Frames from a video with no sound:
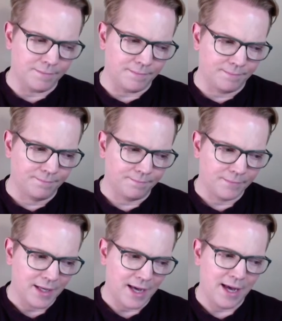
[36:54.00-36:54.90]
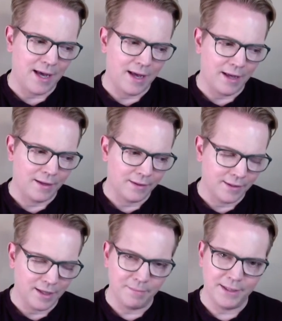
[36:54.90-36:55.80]
ha ha ha,
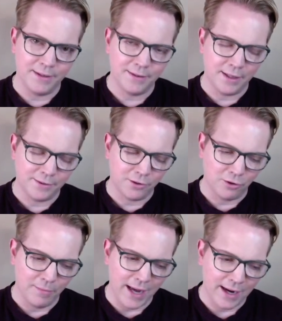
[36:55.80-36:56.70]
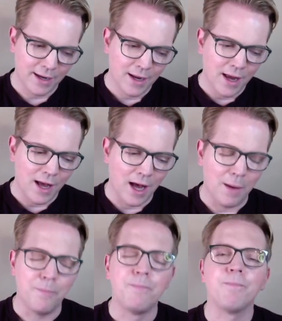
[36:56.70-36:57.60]
didn't mean to say circle back.
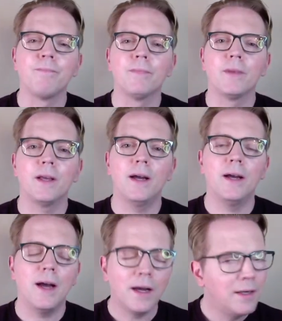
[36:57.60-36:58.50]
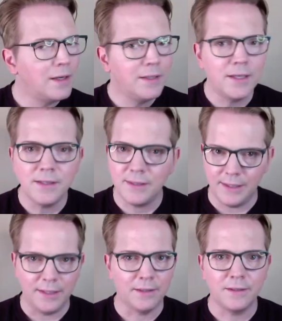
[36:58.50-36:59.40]
Um, a, a good
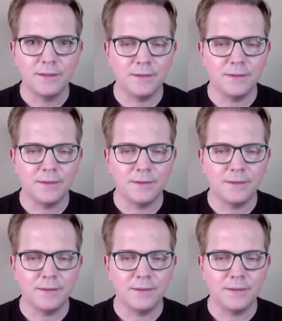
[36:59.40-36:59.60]
concealer